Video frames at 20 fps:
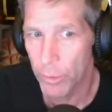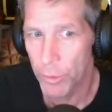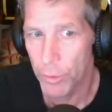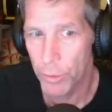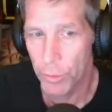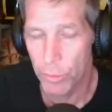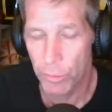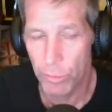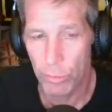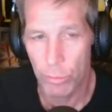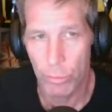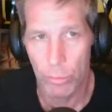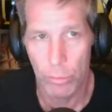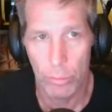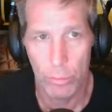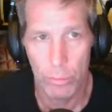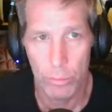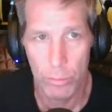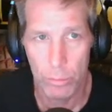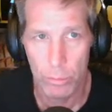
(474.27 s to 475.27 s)
to
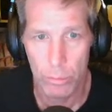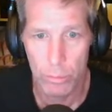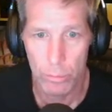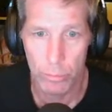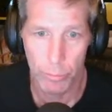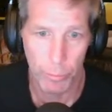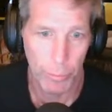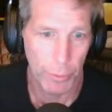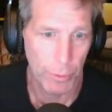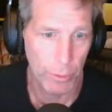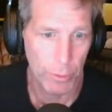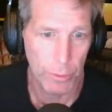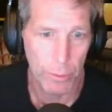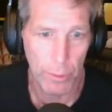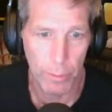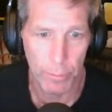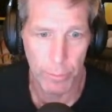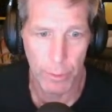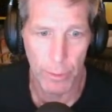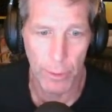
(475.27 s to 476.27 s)
build
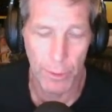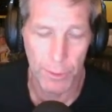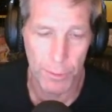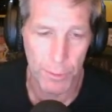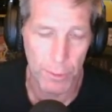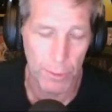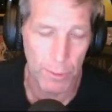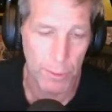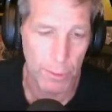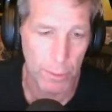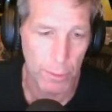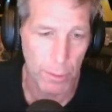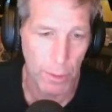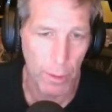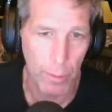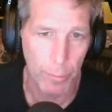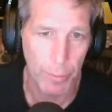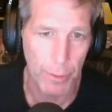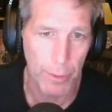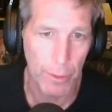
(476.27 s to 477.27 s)
something like this.
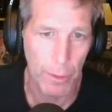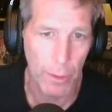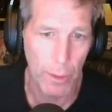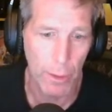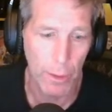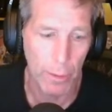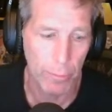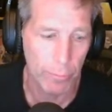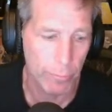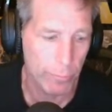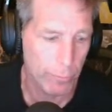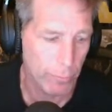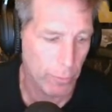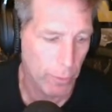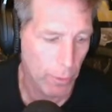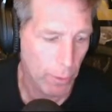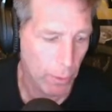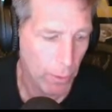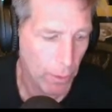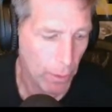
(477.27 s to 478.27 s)
I mean, I've
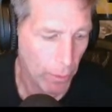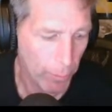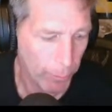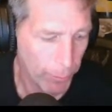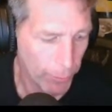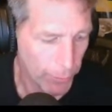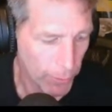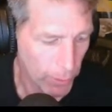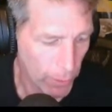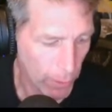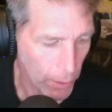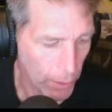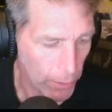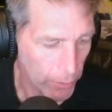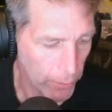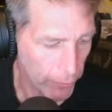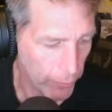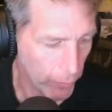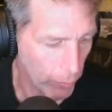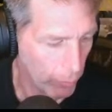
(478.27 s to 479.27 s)
built a lot of
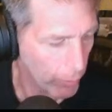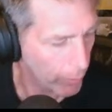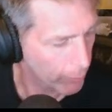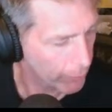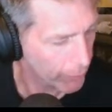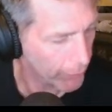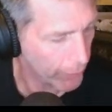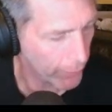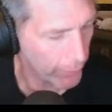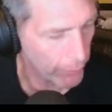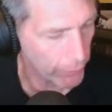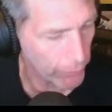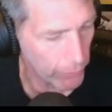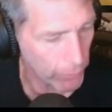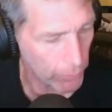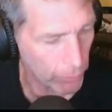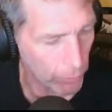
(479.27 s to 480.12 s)
different websites and